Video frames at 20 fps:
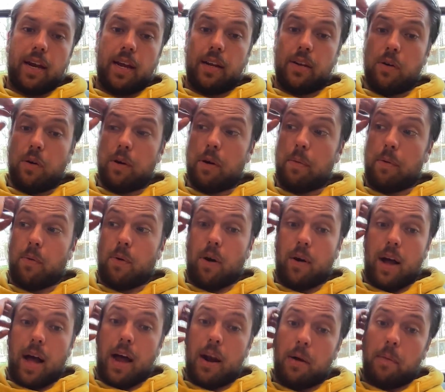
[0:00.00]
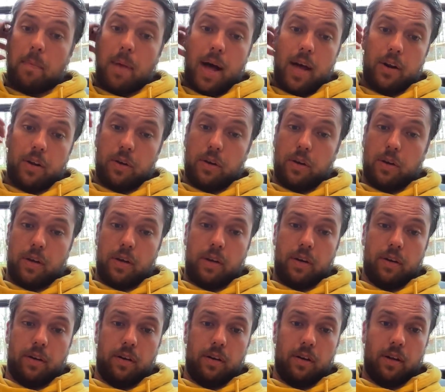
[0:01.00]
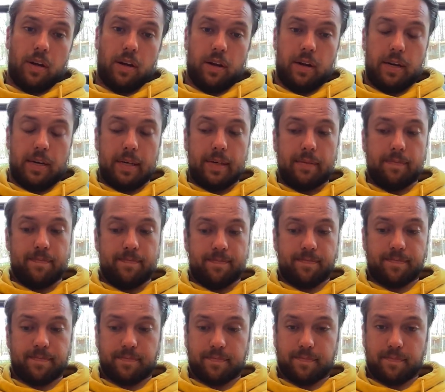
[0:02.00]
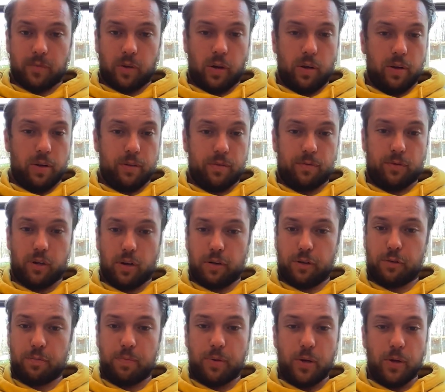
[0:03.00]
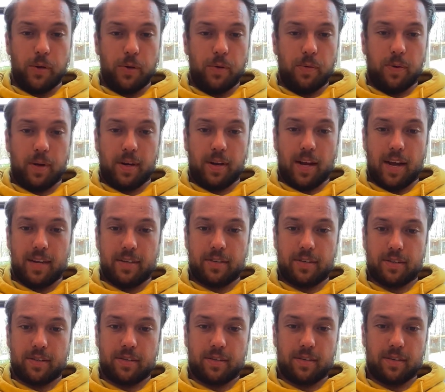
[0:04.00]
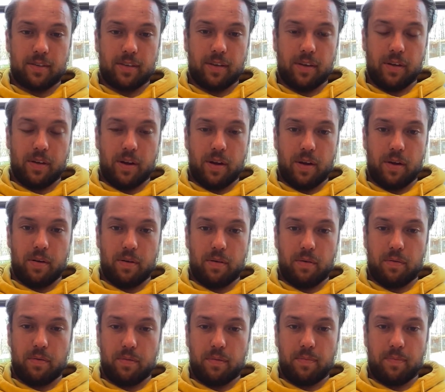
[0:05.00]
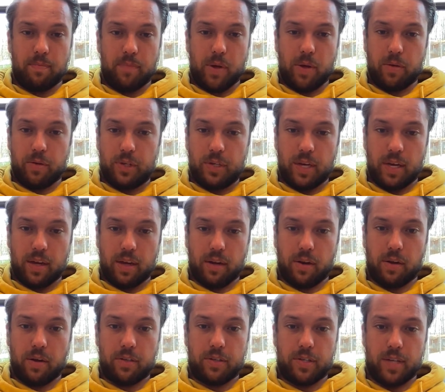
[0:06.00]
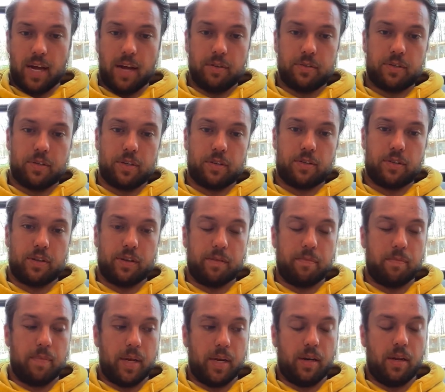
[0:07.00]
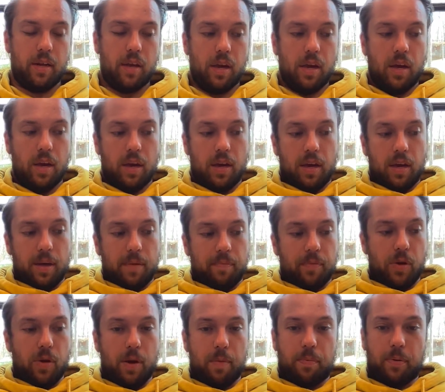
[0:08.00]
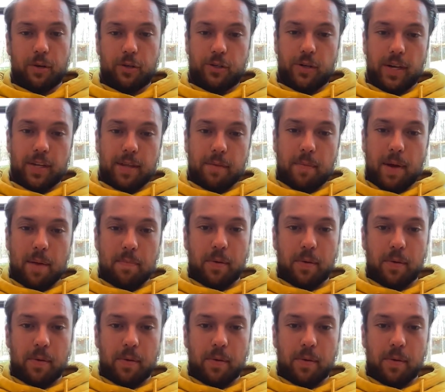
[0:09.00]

And don't get me wrong, I don't mind a good um, good church pew and nice, you know, music and a good sound system and you know, I appreciate that my